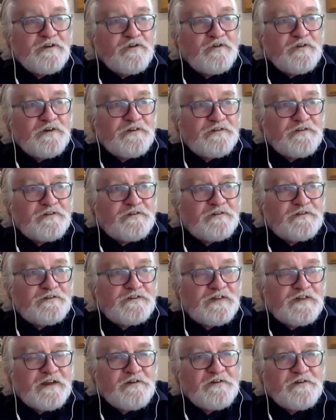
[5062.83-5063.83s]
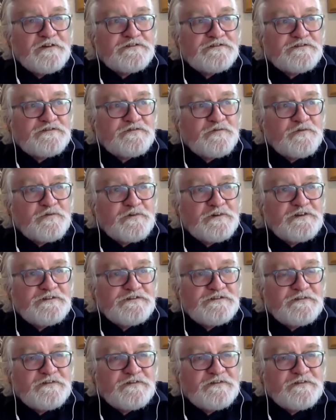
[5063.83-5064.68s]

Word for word: or is it serious storage?